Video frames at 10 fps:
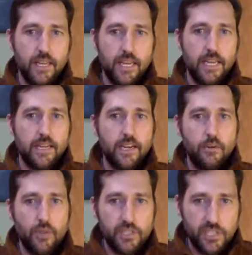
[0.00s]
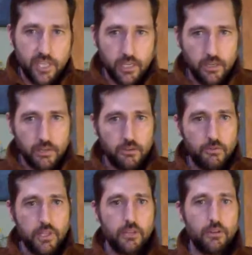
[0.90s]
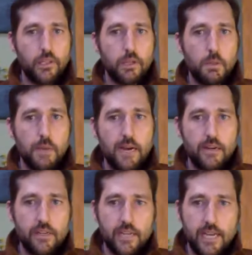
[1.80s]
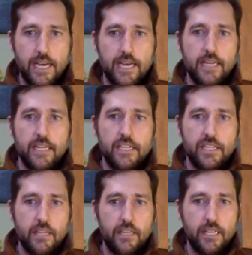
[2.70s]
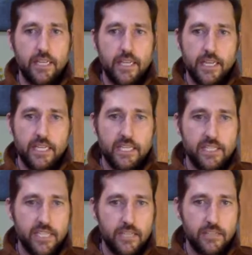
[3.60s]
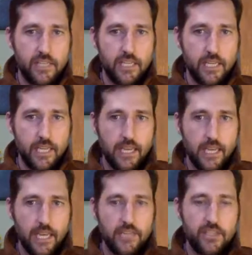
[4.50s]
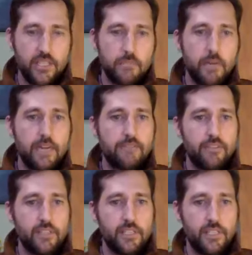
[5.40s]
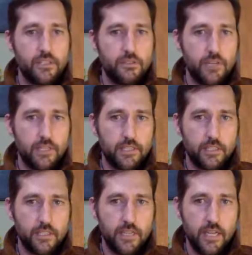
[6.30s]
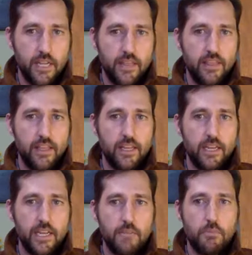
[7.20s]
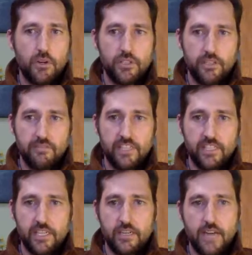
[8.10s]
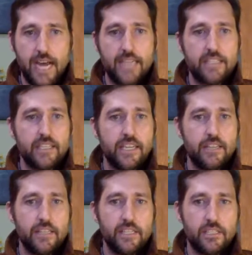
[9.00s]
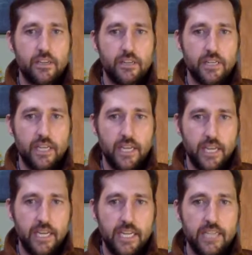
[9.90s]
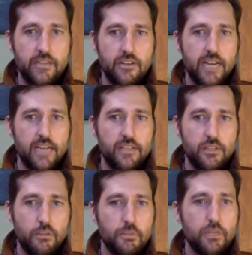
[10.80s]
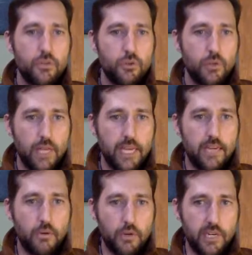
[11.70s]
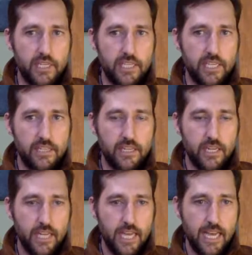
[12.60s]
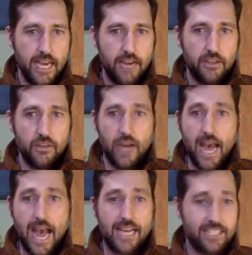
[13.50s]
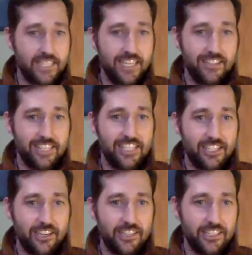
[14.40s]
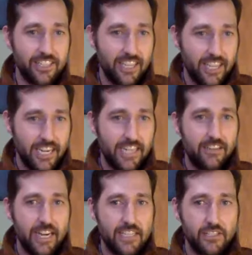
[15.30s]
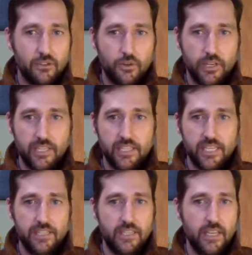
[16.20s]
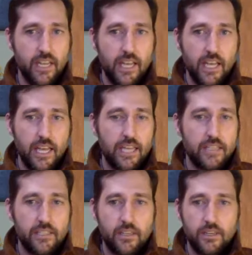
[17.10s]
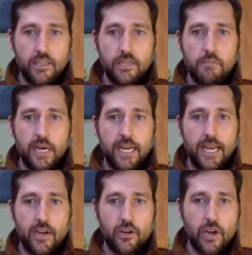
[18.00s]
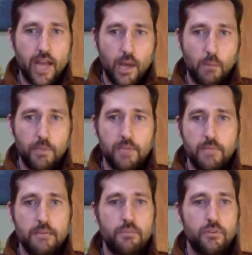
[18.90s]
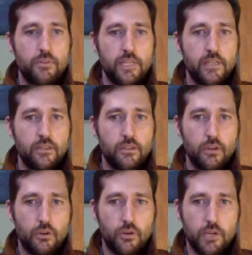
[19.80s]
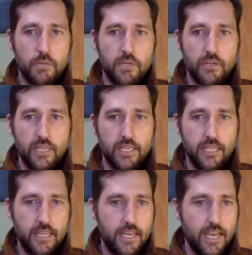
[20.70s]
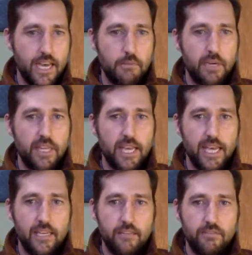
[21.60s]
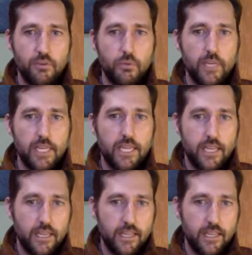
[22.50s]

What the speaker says: And I want to share with you a little about Shelley Tijielski, and she's a mindfulness instructor that in March of this year accidentally started an international mutual aid organization. How do you accidentally start an international organization? It started by her helping people in her local community, and by the end of the week,